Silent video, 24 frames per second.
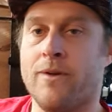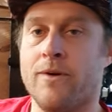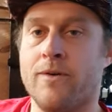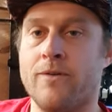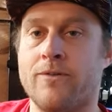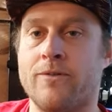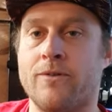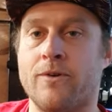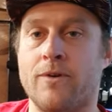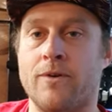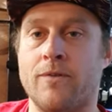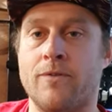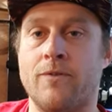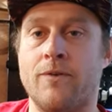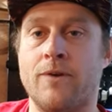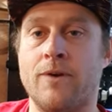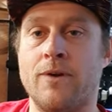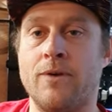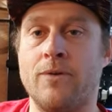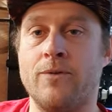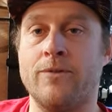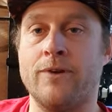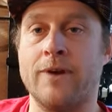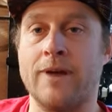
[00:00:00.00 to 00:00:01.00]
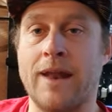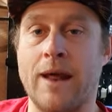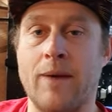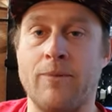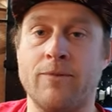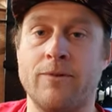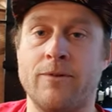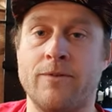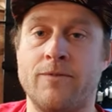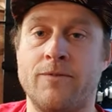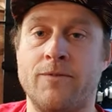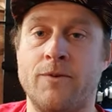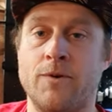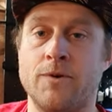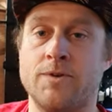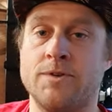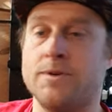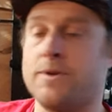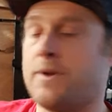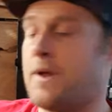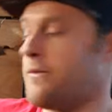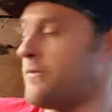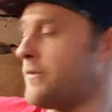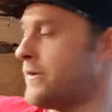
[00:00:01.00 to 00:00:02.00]
sort of losing an absolute
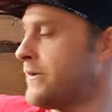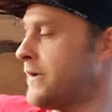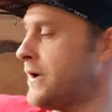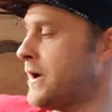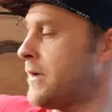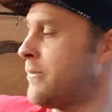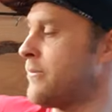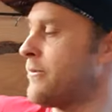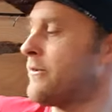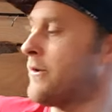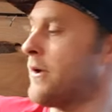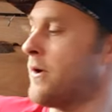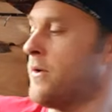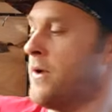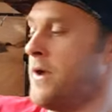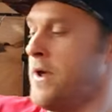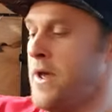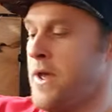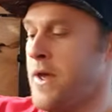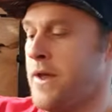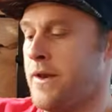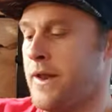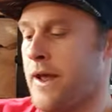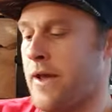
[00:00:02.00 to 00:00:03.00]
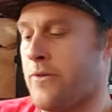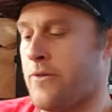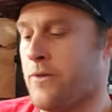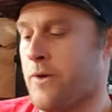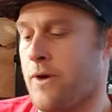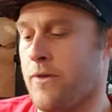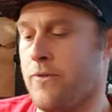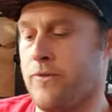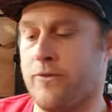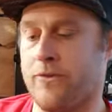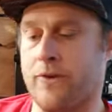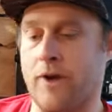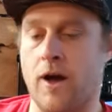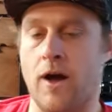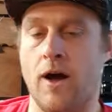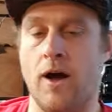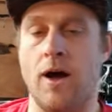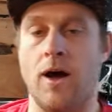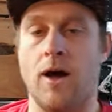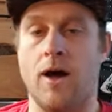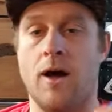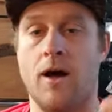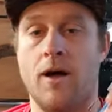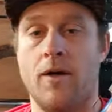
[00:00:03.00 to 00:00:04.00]
fortune every time. So next ones
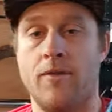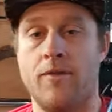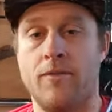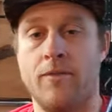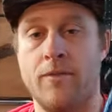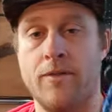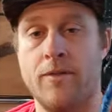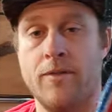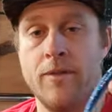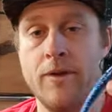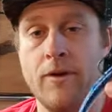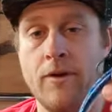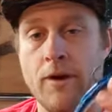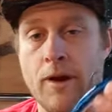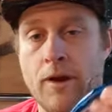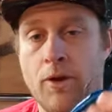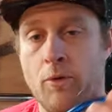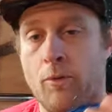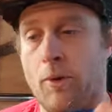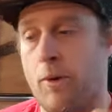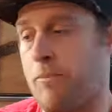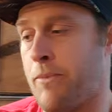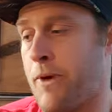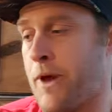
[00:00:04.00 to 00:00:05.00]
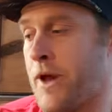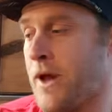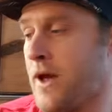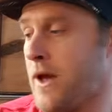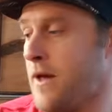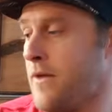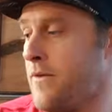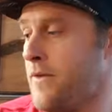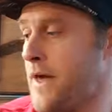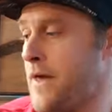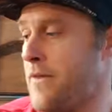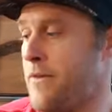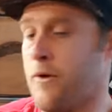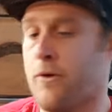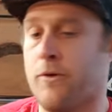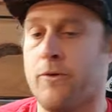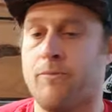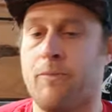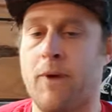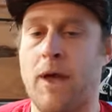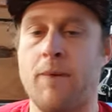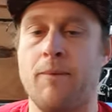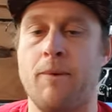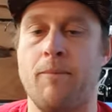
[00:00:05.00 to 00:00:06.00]
are, they're a little bit bigger than those
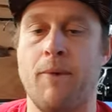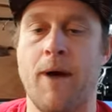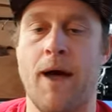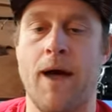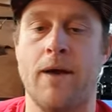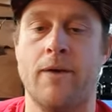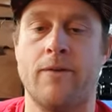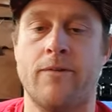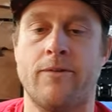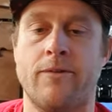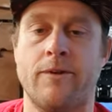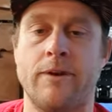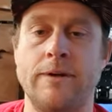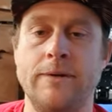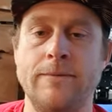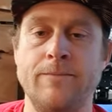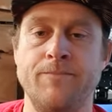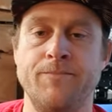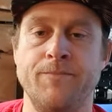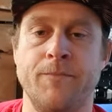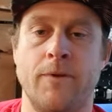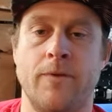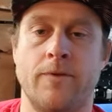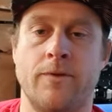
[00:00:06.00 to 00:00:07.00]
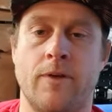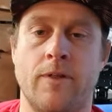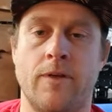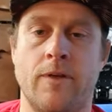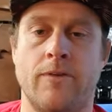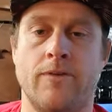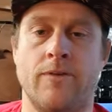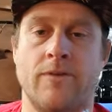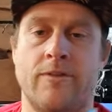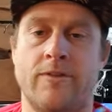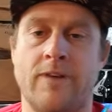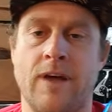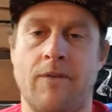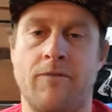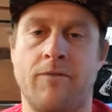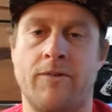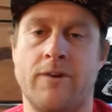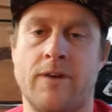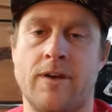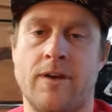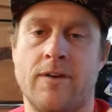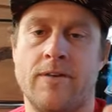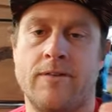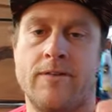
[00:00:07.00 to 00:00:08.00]
Baby Macs. So these are the Savage
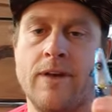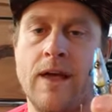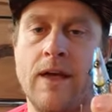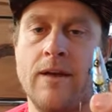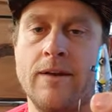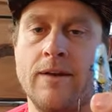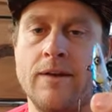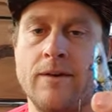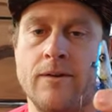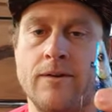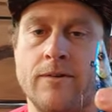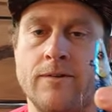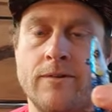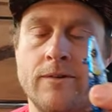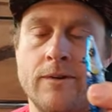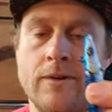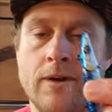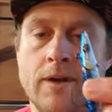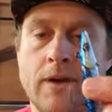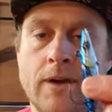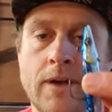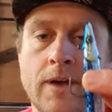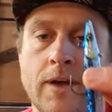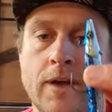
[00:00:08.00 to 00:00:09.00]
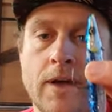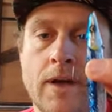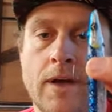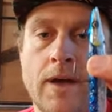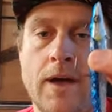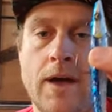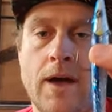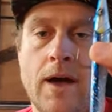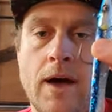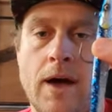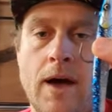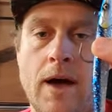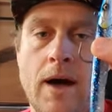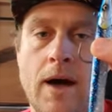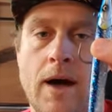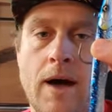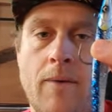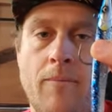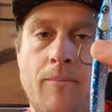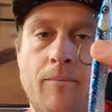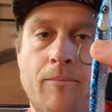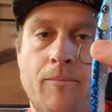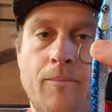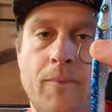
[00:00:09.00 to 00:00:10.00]
Gear Sand Eels.
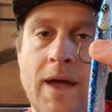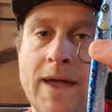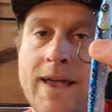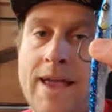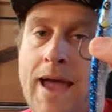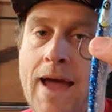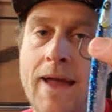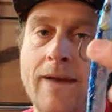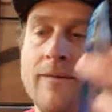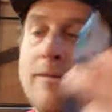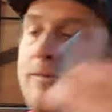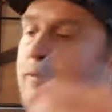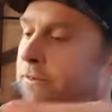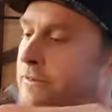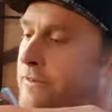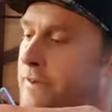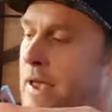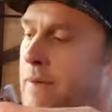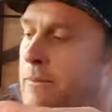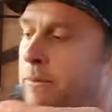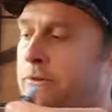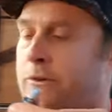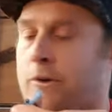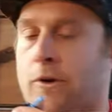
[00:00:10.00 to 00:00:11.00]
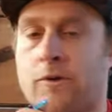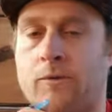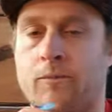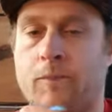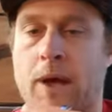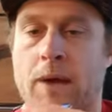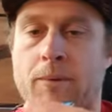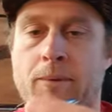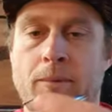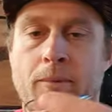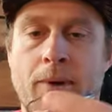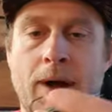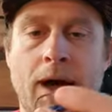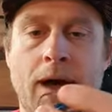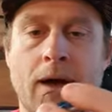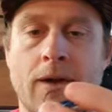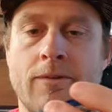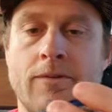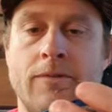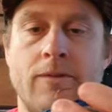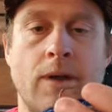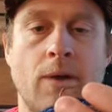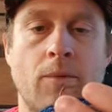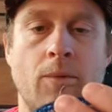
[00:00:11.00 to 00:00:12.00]
Again, same as those Baby
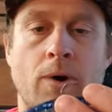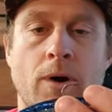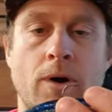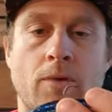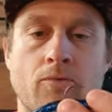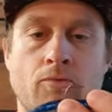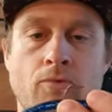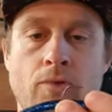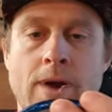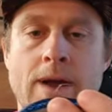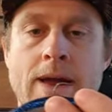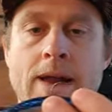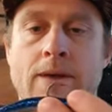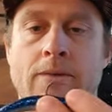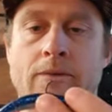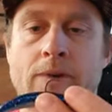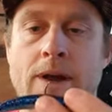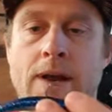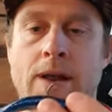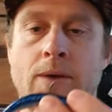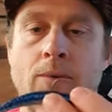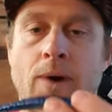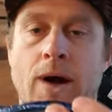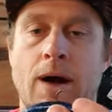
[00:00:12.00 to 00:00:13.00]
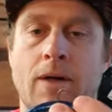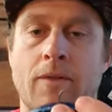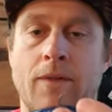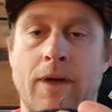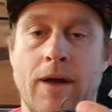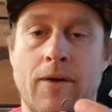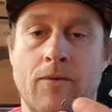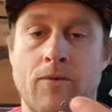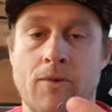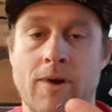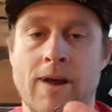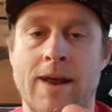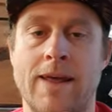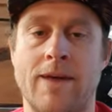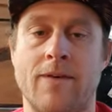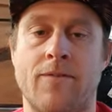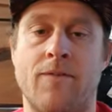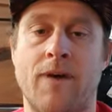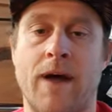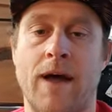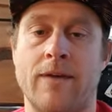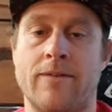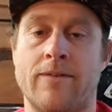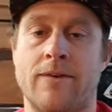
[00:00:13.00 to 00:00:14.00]
Macs, they work really, really well. They're really
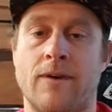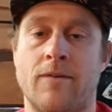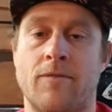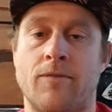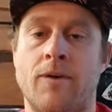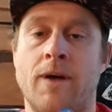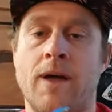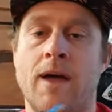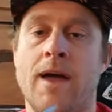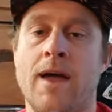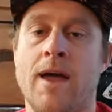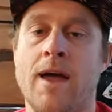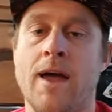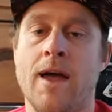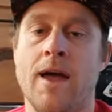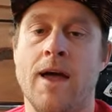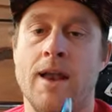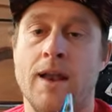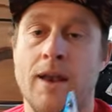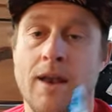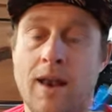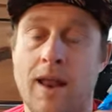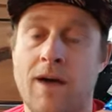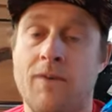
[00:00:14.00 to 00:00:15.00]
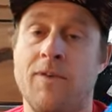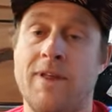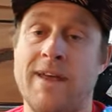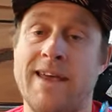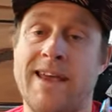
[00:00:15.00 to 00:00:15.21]
effective, lovely